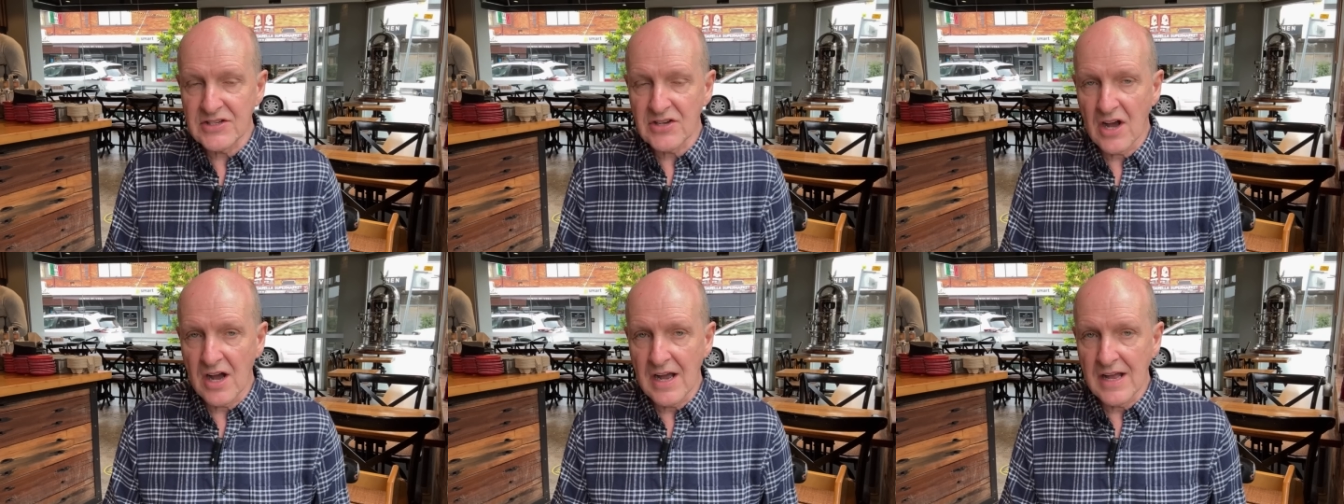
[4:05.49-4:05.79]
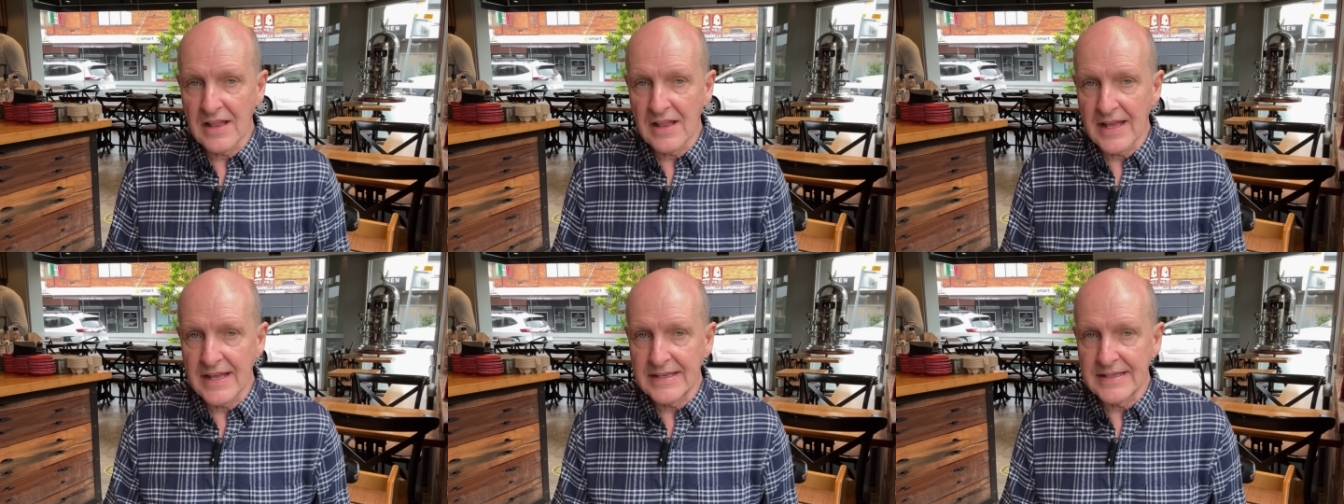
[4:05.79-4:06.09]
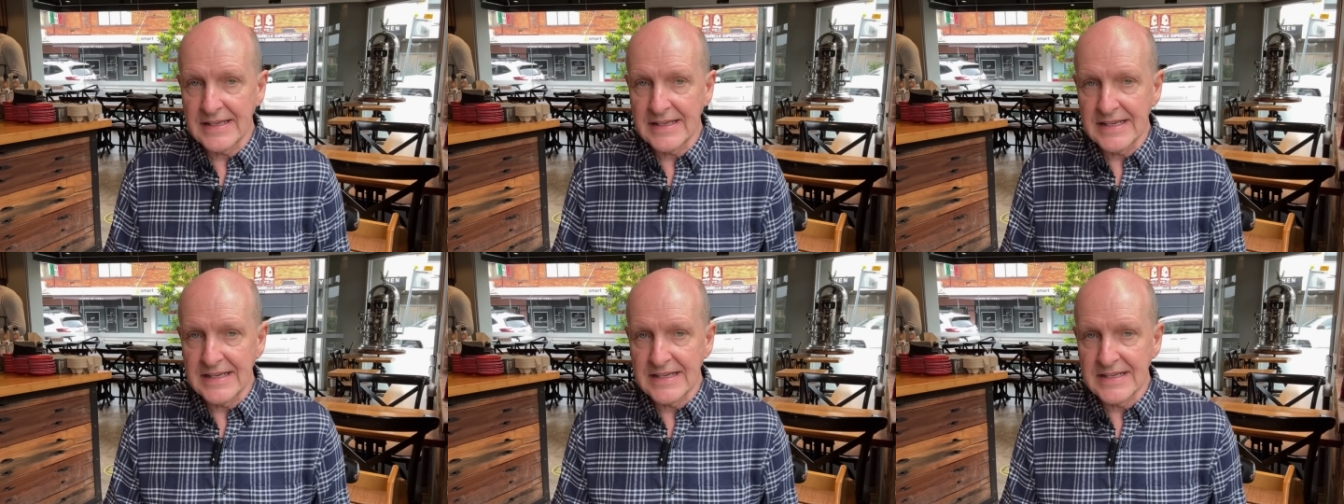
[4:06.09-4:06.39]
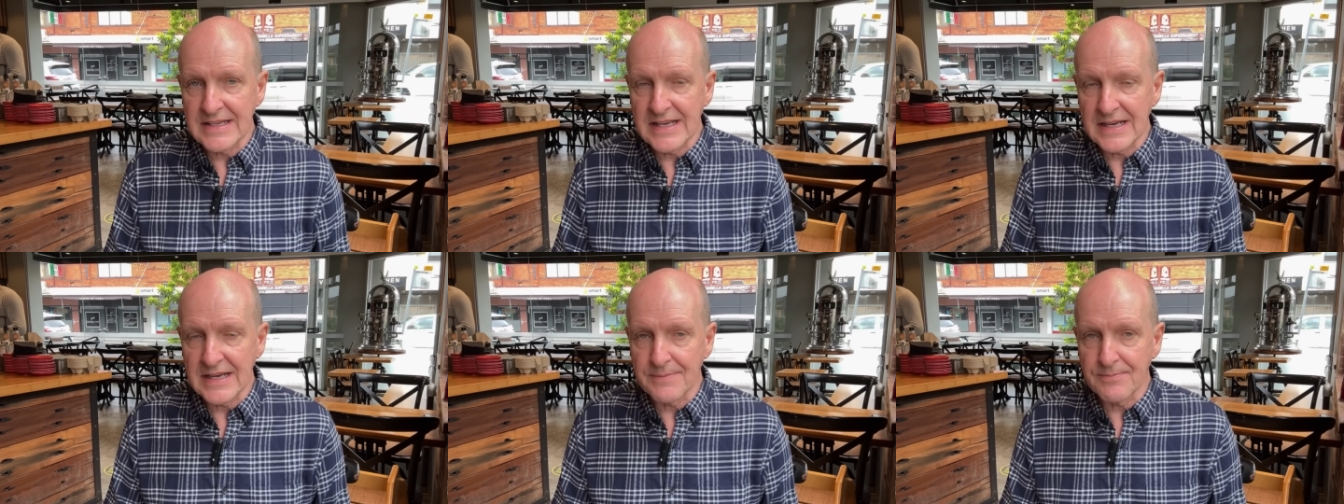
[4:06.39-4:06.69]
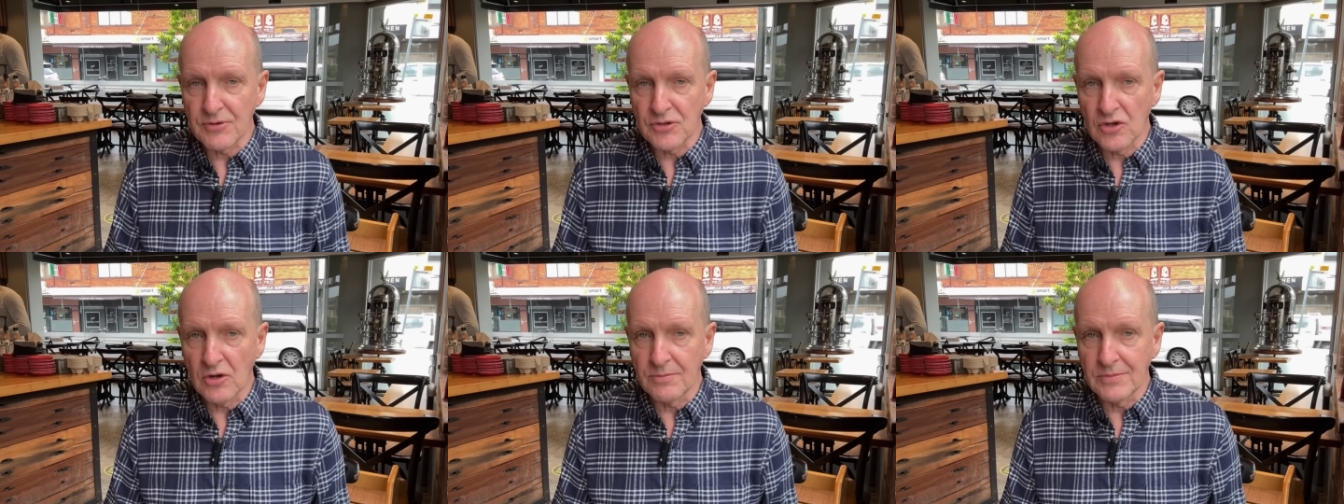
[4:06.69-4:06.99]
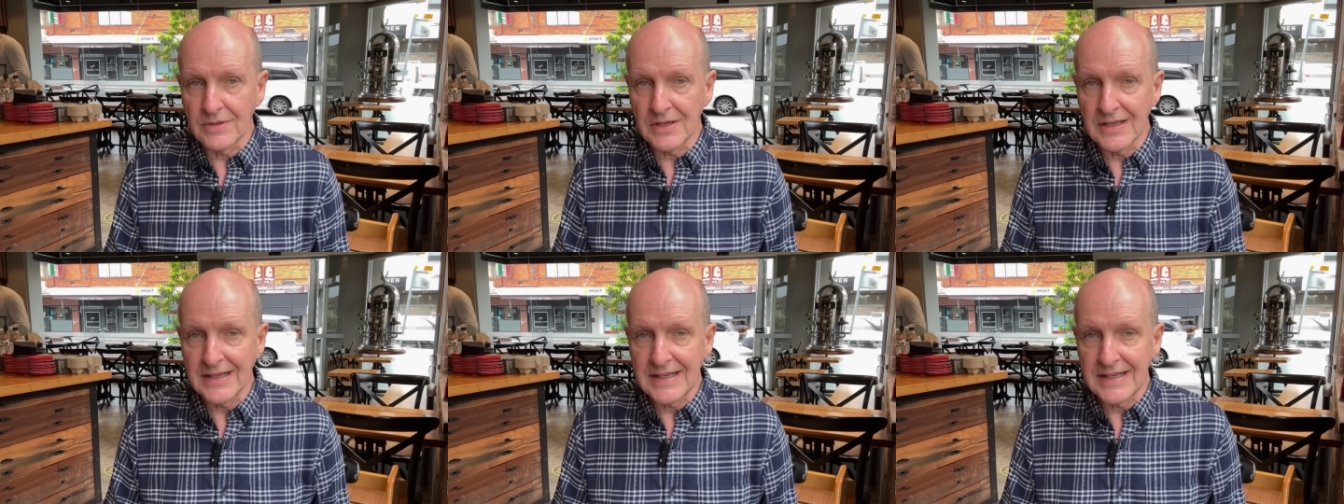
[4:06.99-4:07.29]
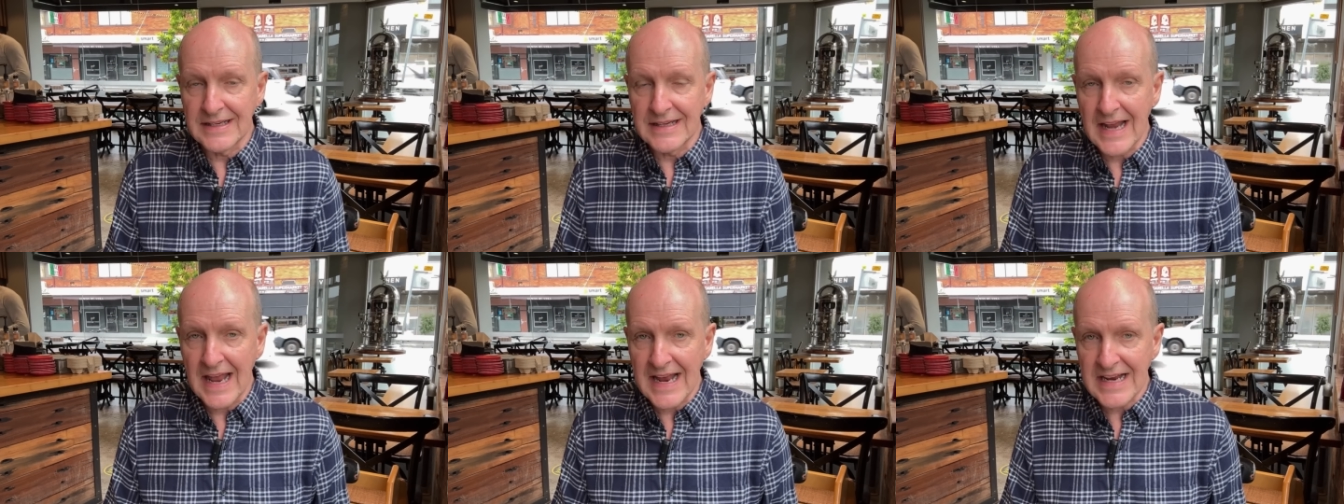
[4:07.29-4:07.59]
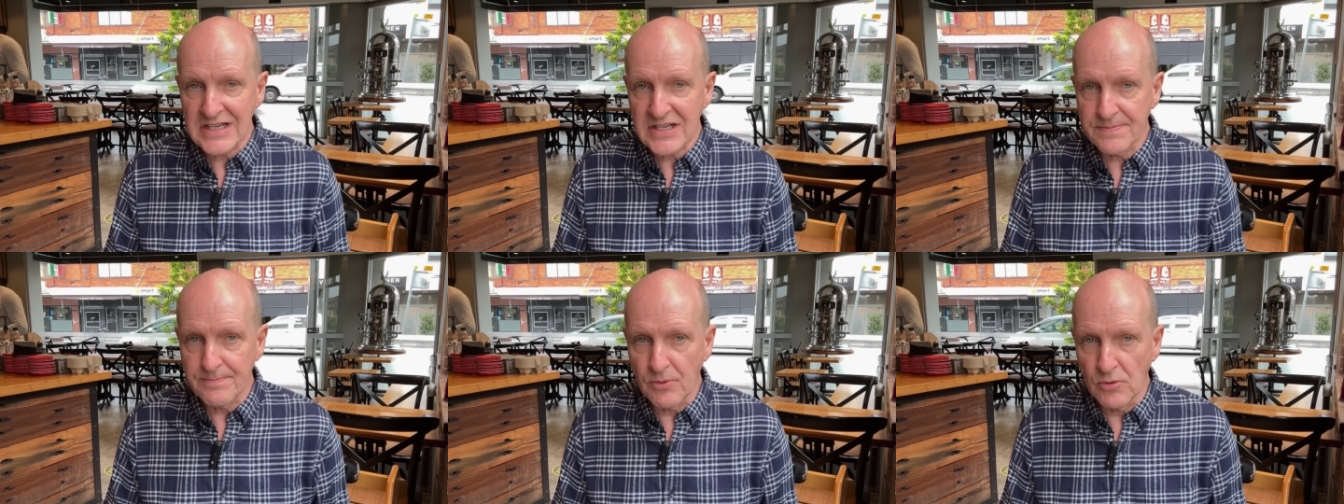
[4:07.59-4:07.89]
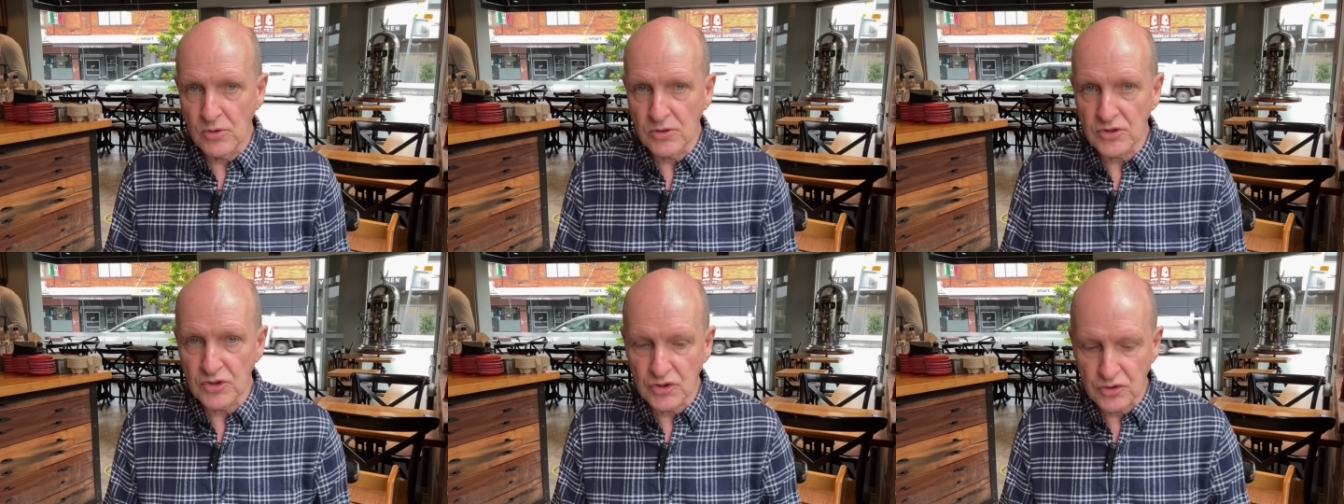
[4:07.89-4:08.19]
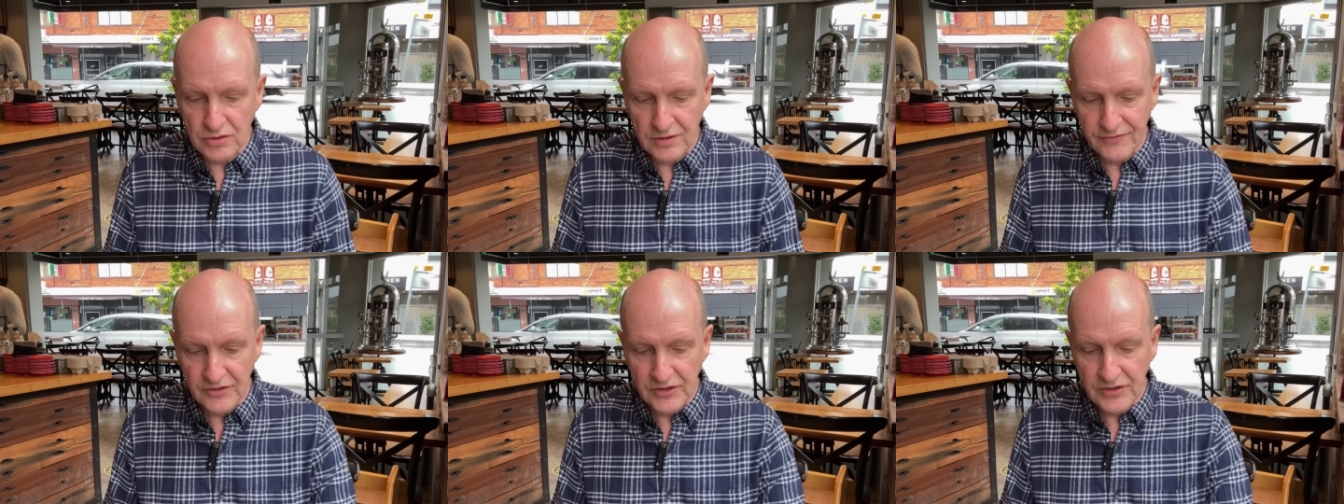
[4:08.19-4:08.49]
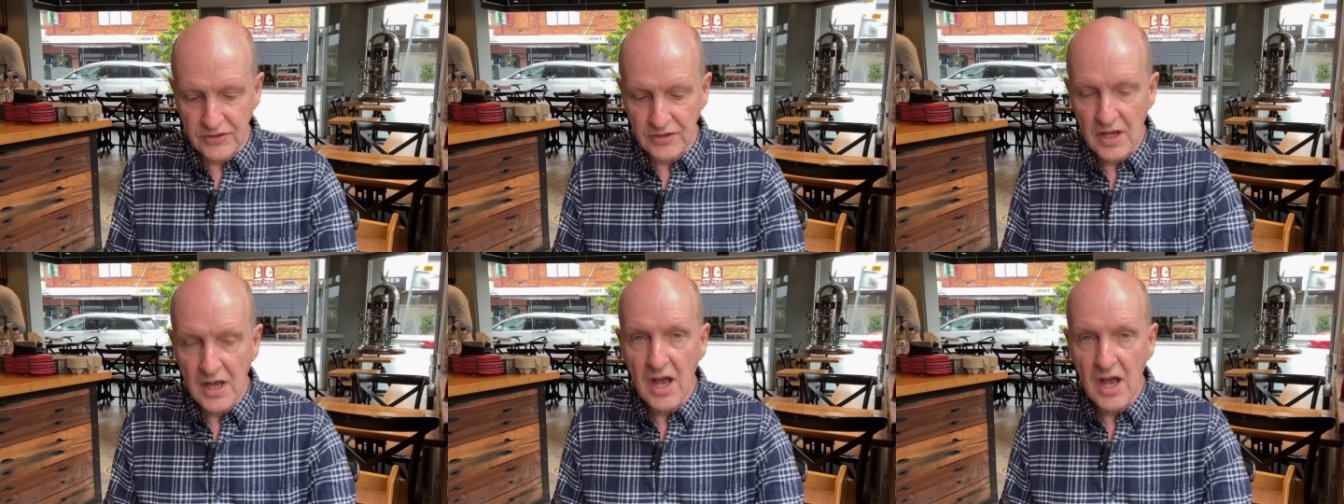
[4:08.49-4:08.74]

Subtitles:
Thailand is predominantly an export-driven